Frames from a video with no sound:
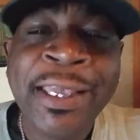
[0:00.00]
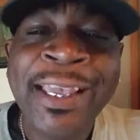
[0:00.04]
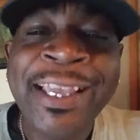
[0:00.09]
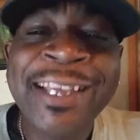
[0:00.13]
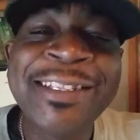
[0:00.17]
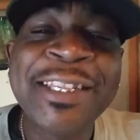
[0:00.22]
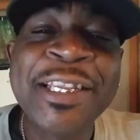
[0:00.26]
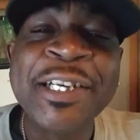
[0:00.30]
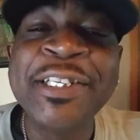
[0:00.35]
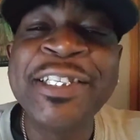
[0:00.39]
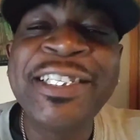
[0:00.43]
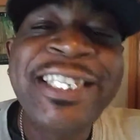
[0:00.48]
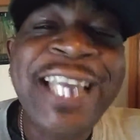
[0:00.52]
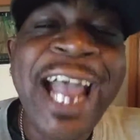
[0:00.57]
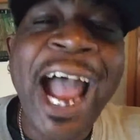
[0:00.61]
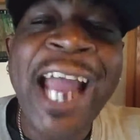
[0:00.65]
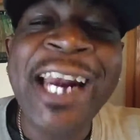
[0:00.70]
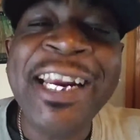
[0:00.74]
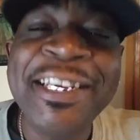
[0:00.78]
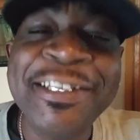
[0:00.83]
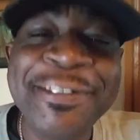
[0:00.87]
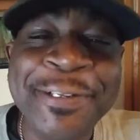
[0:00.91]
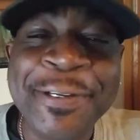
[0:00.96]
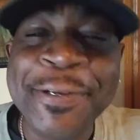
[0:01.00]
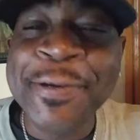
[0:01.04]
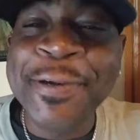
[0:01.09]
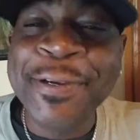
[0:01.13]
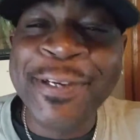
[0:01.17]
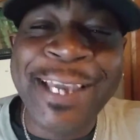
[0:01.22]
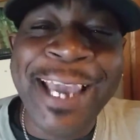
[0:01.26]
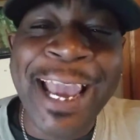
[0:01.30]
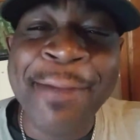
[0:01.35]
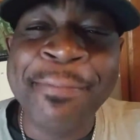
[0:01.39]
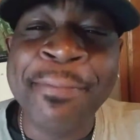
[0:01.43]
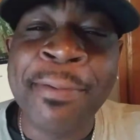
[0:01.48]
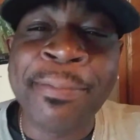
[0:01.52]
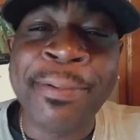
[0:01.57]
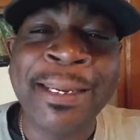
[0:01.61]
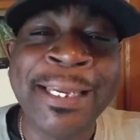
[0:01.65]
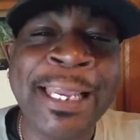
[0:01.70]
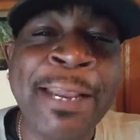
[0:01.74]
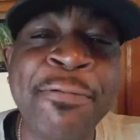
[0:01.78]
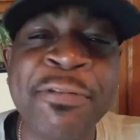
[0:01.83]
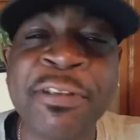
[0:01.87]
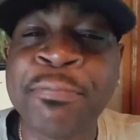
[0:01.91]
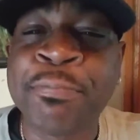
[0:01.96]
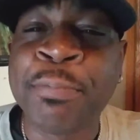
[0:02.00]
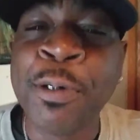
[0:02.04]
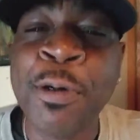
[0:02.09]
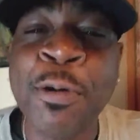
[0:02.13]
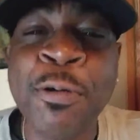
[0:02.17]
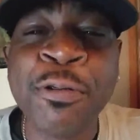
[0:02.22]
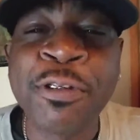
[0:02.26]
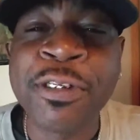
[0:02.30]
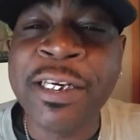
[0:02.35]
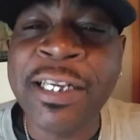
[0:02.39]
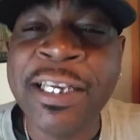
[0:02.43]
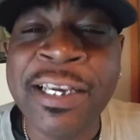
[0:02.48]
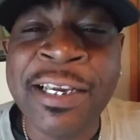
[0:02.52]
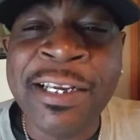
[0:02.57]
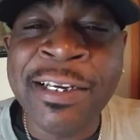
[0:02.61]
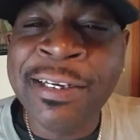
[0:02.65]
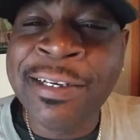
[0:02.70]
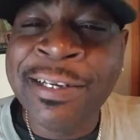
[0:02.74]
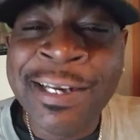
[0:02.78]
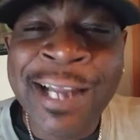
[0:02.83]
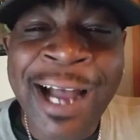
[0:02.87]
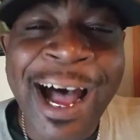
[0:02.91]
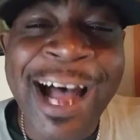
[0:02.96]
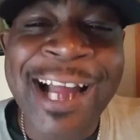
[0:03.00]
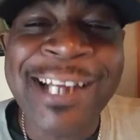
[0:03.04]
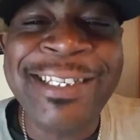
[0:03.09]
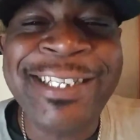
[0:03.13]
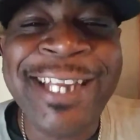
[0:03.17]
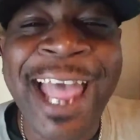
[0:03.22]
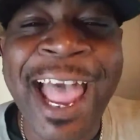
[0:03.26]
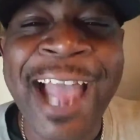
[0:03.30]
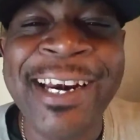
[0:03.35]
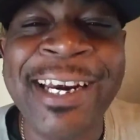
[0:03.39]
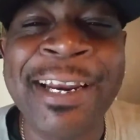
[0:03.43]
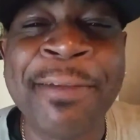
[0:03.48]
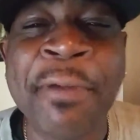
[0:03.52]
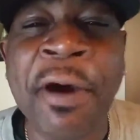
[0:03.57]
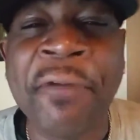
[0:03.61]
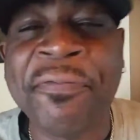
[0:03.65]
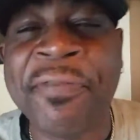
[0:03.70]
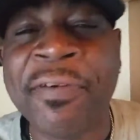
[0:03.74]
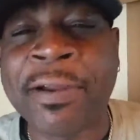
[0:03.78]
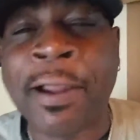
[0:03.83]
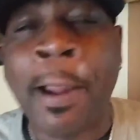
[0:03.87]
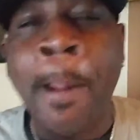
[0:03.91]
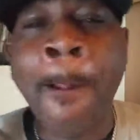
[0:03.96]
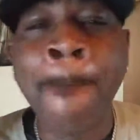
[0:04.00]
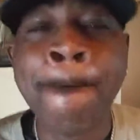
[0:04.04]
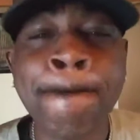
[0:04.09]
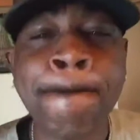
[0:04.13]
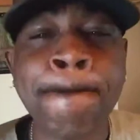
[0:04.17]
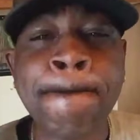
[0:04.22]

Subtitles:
His little Chinese dude came up like he was Bruce Lee. I tagged that motherfucker